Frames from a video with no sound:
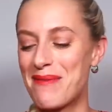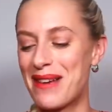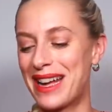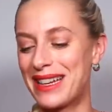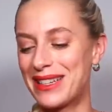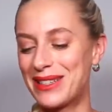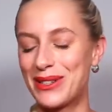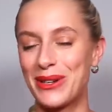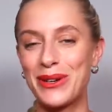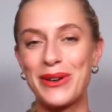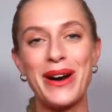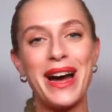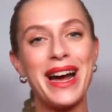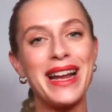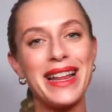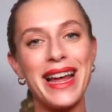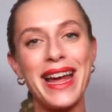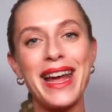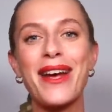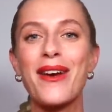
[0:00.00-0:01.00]
And so I
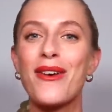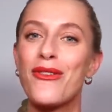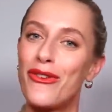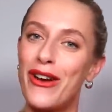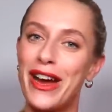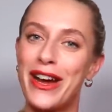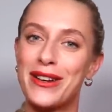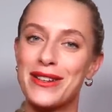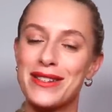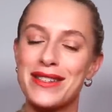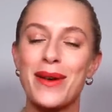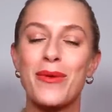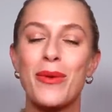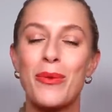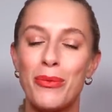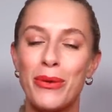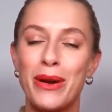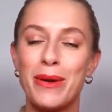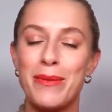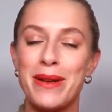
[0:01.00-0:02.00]
like a fragrance that will
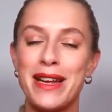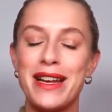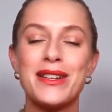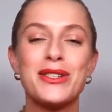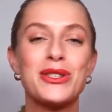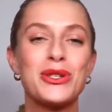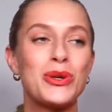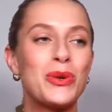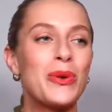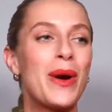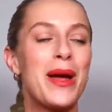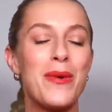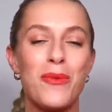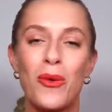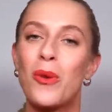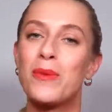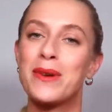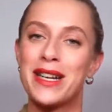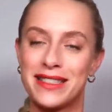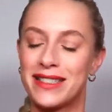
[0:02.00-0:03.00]
bring me to a
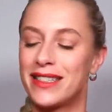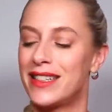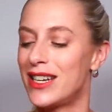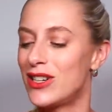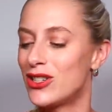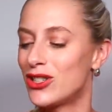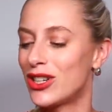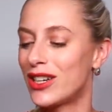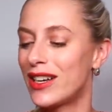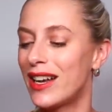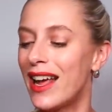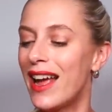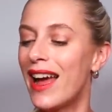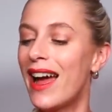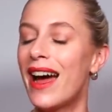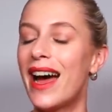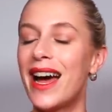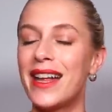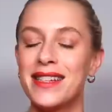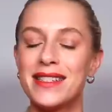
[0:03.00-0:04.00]
warm destination.
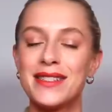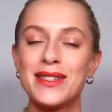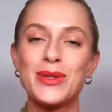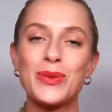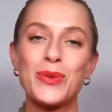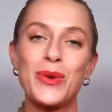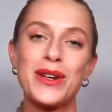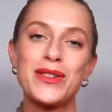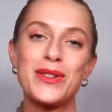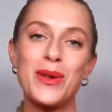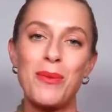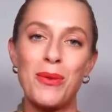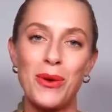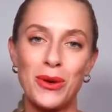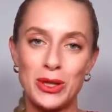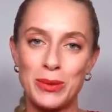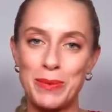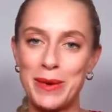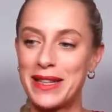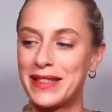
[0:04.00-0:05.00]
And this is what
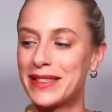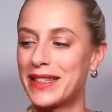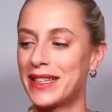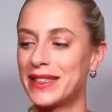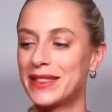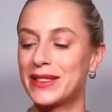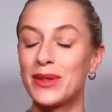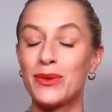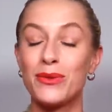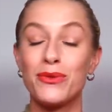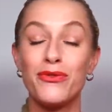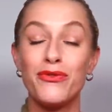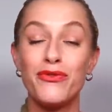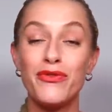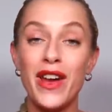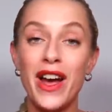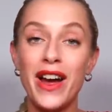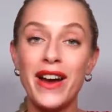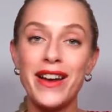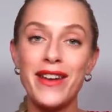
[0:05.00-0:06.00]
Blanche Bete does.
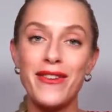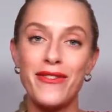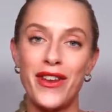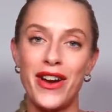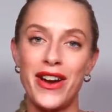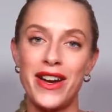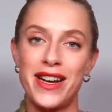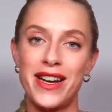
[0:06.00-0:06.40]
Very, very